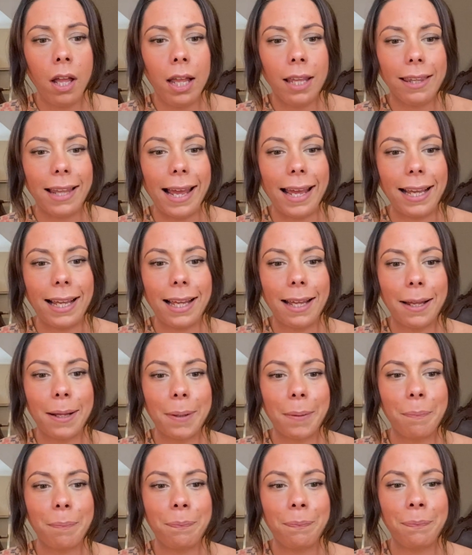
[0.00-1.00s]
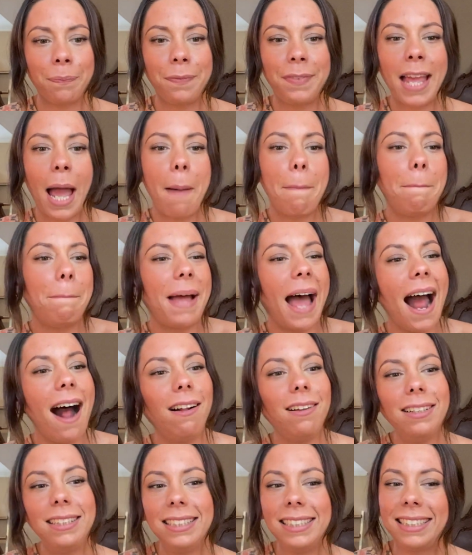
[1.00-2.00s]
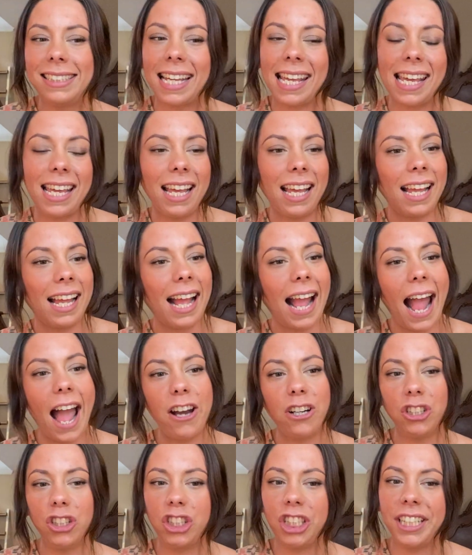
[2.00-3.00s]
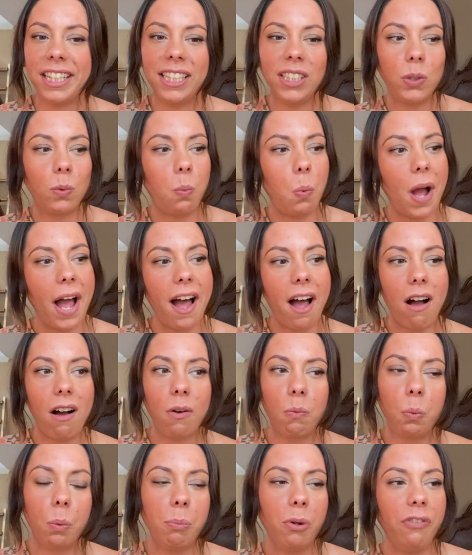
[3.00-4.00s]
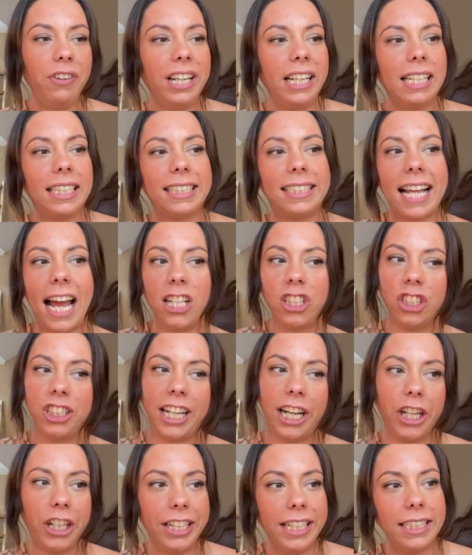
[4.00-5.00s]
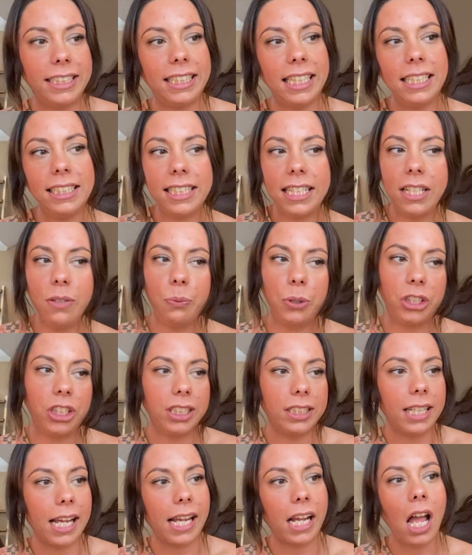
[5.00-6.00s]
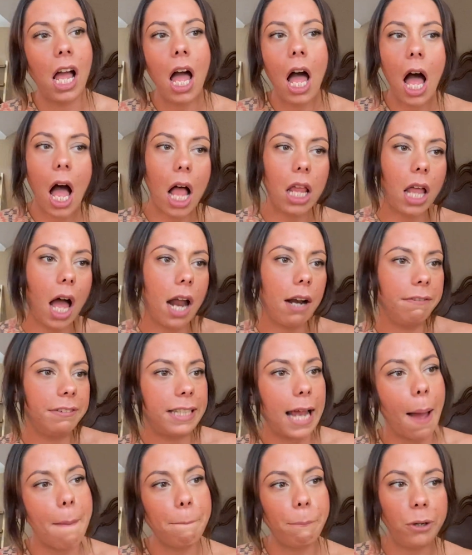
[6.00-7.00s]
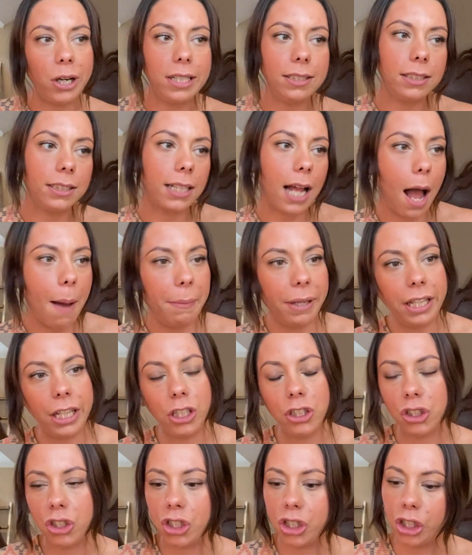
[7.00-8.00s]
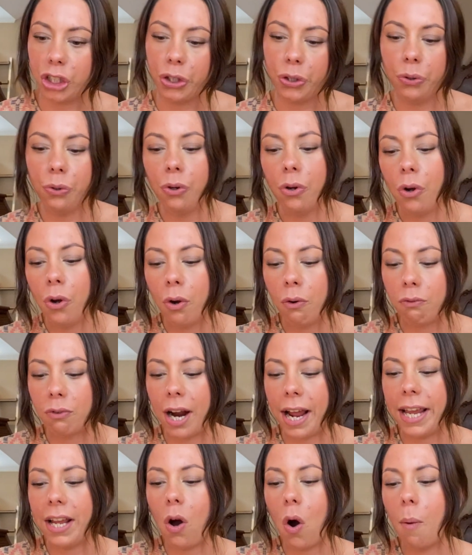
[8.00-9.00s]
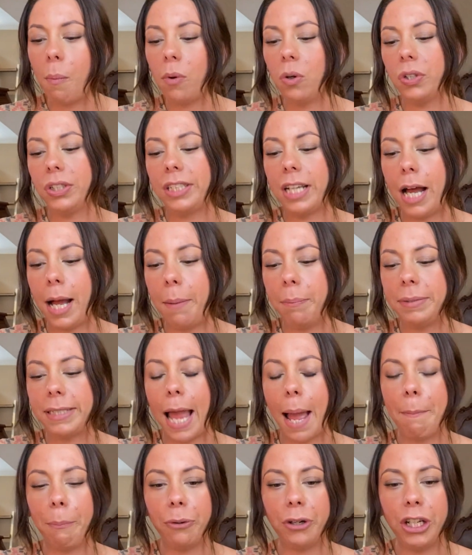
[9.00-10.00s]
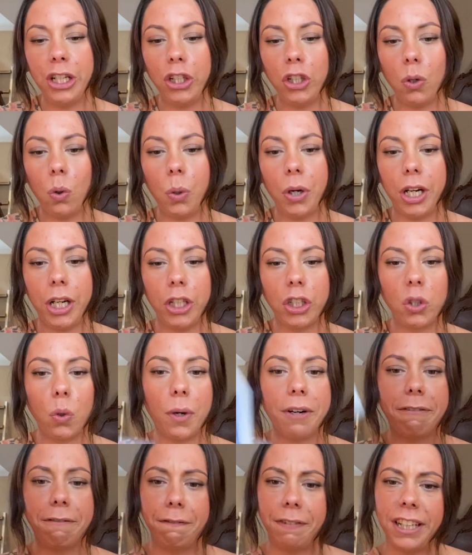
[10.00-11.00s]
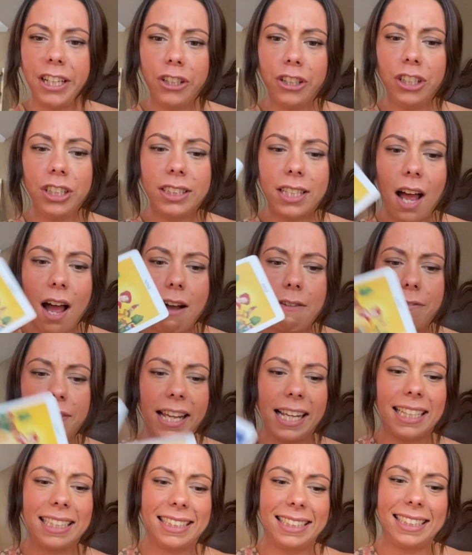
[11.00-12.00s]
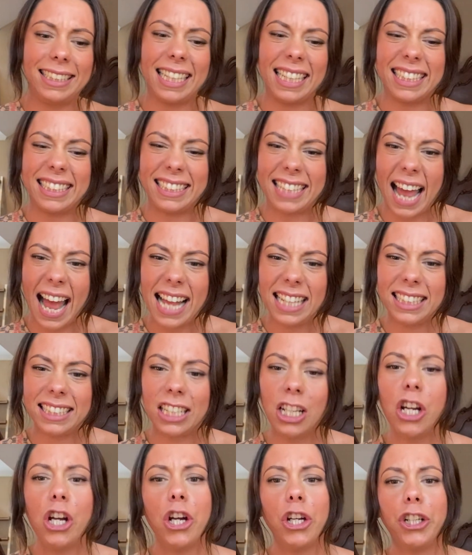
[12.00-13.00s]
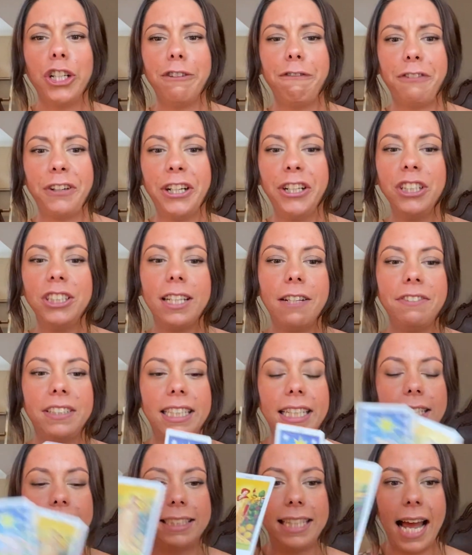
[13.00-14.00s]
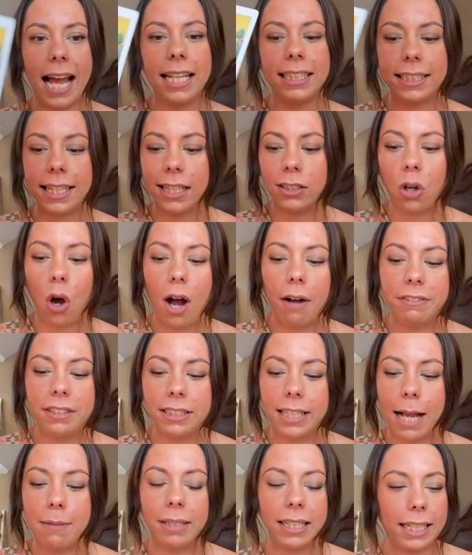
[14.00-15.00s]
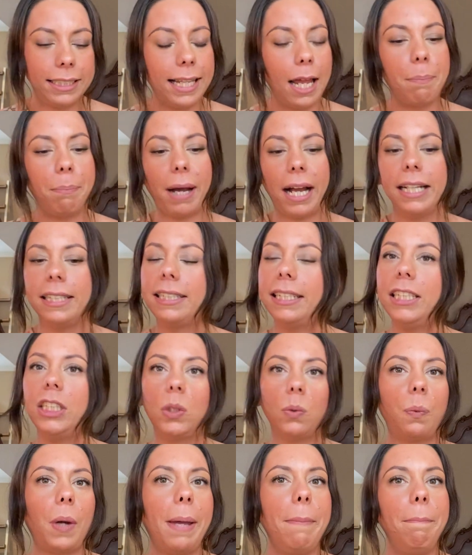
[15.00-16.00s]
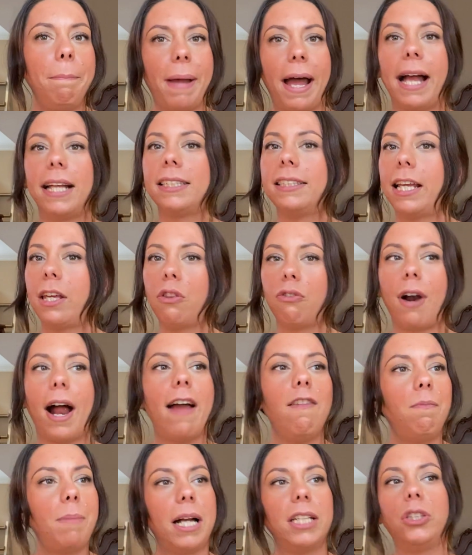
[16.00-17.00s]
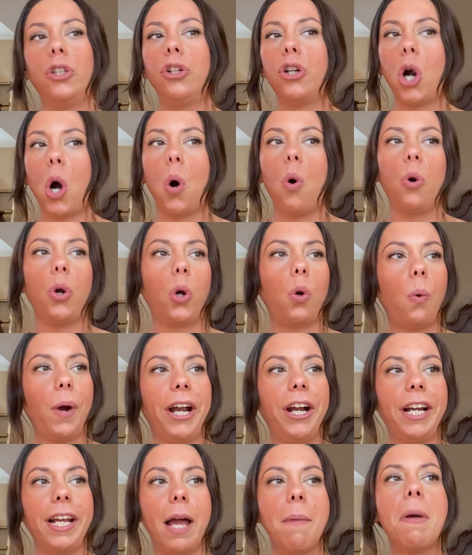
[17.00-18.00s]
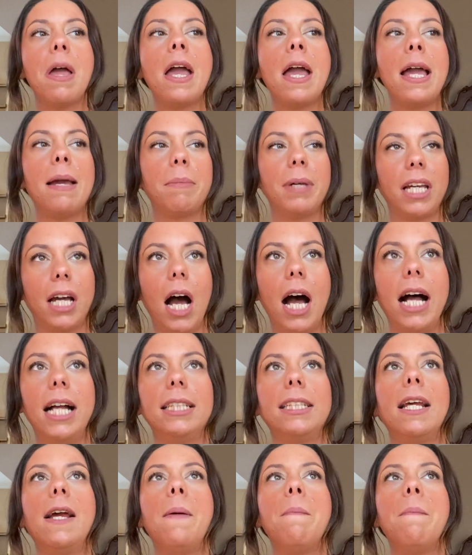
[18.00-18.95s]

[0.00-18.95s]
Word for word: like that balancing energy as well. We're moving into Sagittarius season, which is like a lot of temperance coming into, right? Almost tempering your fears of like success, your fears of success, because oftentimes, like I said, Pisces swim best, they thrive best in their own aquarium, because